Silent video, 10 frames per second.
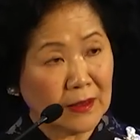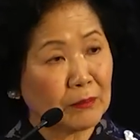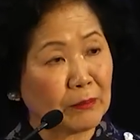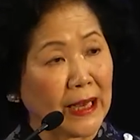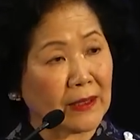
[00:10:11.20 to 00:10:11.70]

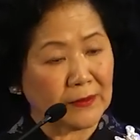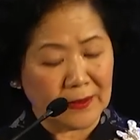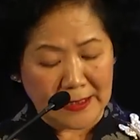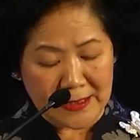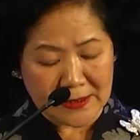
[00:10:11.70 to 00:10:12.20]
Back in the
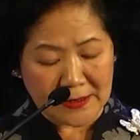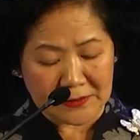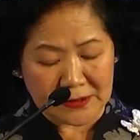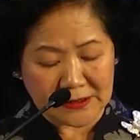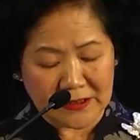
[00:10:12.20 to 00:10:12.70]
late
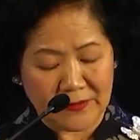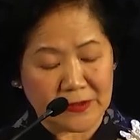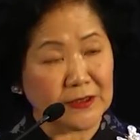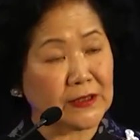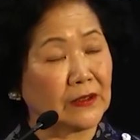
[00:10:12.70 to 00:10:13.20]

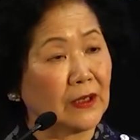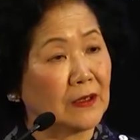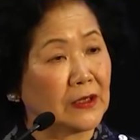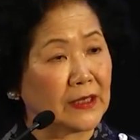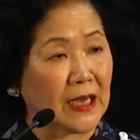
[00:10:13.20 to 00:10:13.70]
1970s and
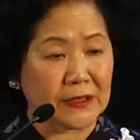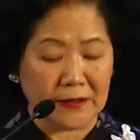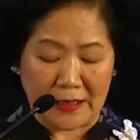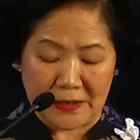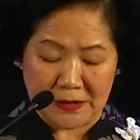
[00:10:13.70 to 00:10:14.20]
early
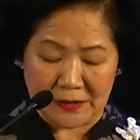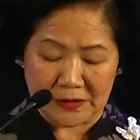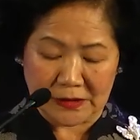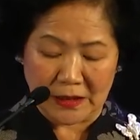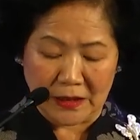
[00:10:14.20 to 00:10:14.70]

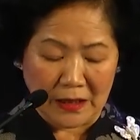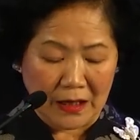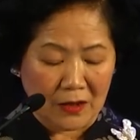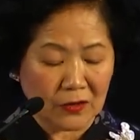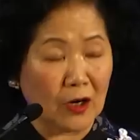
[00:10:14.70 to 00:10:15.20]
1980s,
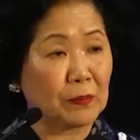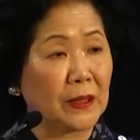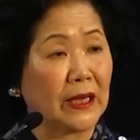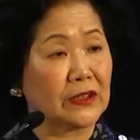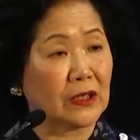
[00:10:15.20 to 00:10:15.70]
Hong Kong
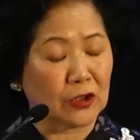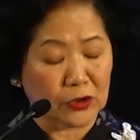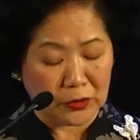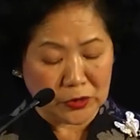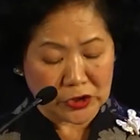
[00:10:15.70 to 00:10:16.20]
played a
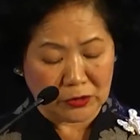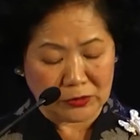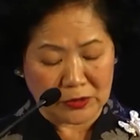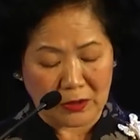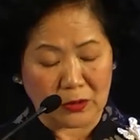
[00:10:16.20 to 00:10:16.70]
crucial
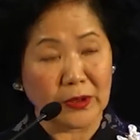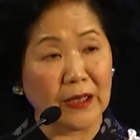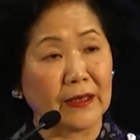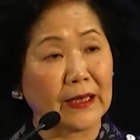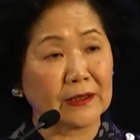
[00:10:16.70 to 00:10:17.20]
role
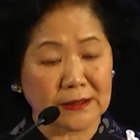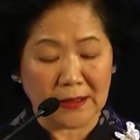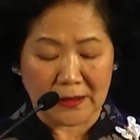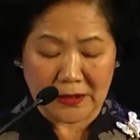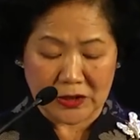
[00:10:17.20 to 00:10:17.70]
in
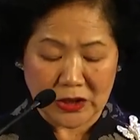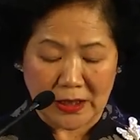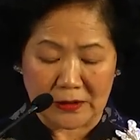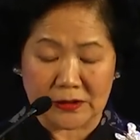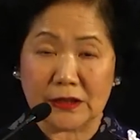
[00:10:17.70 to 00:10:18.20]
kickstarting
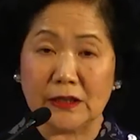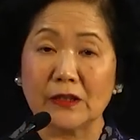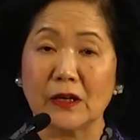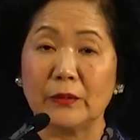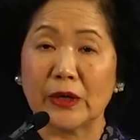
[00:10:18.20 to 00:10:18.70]
China's
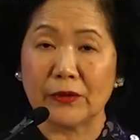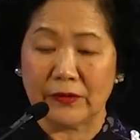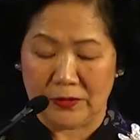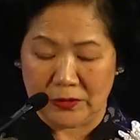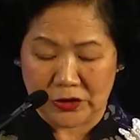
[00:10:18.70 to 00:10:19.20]
economic
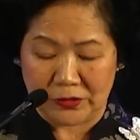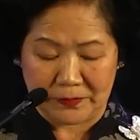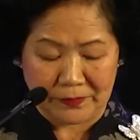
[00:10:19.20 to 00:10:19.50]
revolution.